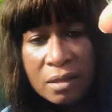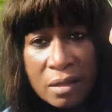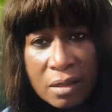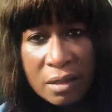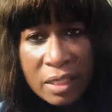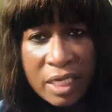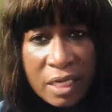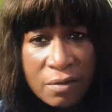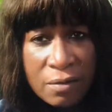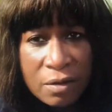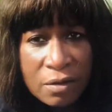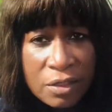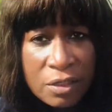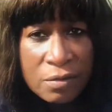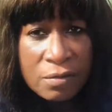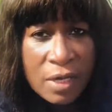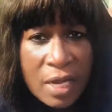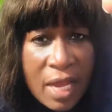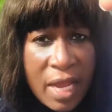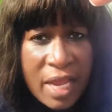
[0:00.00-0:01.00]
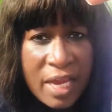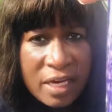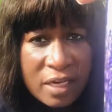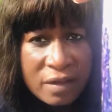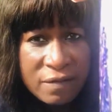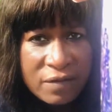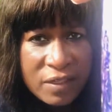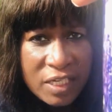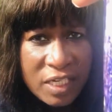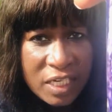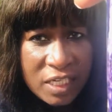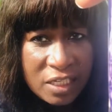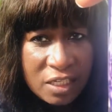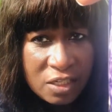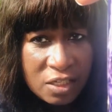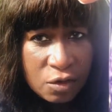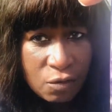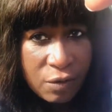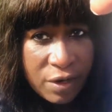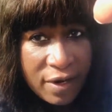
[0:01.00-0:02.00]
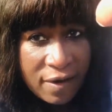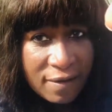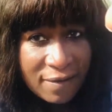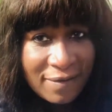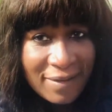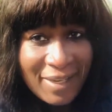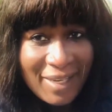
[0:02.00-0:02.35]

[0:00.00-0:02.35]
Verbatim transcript: They grow to a height of 10 to 12